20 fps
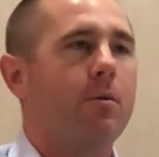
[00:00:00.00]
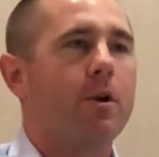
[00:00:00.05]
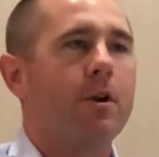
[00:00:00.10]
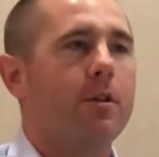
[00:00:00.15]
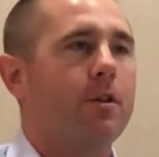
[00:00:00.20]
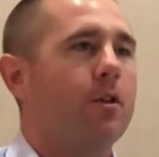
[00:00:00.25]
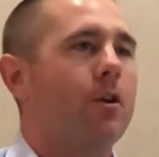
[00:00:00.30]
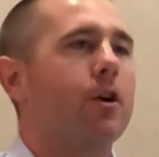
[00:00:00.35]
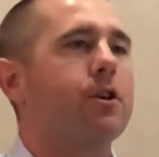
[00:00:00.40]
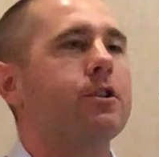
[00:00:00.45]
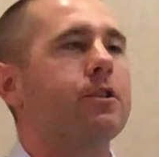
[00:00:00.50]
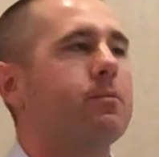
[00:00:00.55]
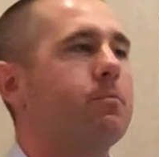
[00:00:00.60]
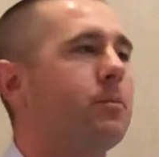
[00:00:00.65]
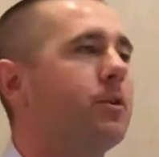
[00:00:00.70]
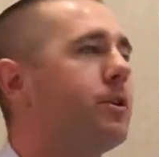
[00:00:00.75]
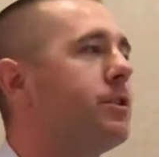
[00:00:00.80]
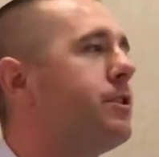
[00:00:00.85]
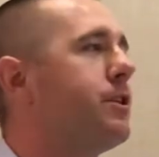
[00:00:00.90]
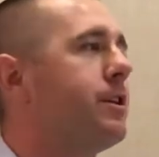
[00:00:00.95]
one of the largest
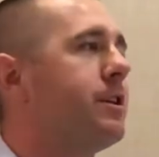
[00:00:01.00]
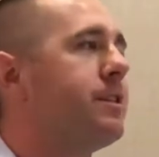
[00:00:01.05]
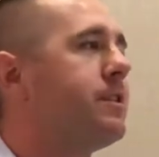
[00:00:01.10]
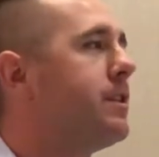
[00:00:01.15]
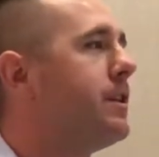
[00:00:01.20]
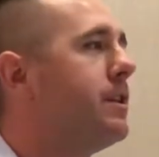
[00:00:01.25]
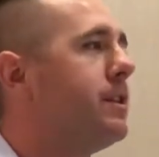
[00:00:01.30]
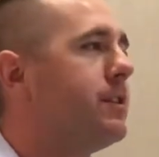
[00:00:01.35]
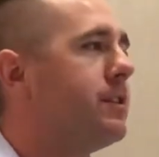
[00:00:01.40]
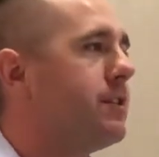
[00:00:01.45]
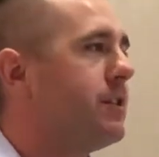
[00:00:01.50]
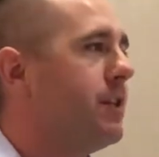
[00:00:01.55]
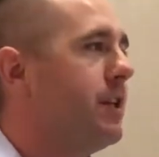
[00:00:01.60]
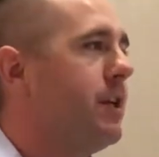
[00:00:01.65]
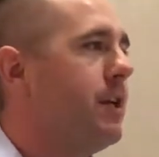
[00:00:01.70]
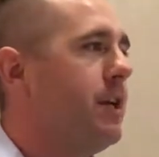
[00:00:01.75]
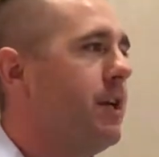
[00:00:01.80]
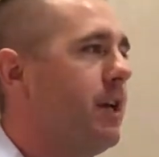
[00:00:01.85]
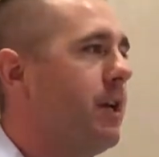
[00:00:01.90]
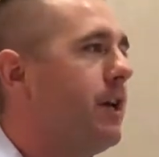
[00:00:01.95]
military cities
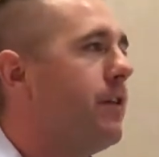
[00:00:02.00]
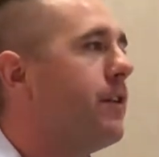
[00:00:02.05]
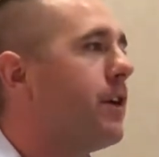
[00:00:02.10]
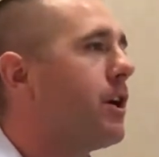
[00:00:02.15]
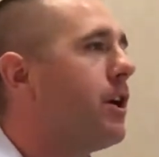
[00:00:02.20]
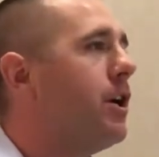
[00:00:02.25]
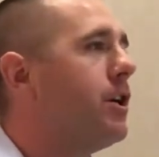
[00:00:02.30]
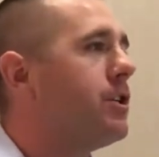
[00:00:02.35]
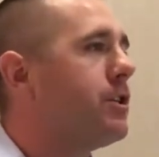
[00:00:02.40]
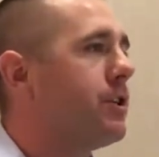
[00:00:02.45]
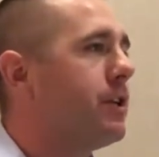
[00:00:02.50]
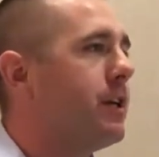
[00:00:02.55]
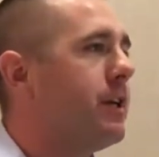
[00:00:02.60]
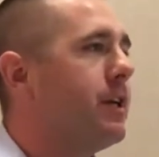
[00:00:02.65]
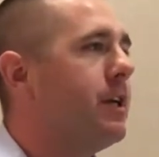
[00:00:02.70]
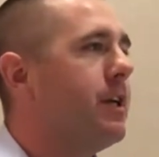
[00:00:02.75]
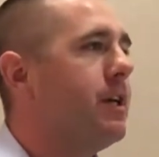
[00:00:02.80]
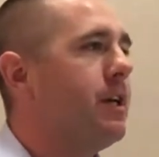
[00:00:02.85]
in the country.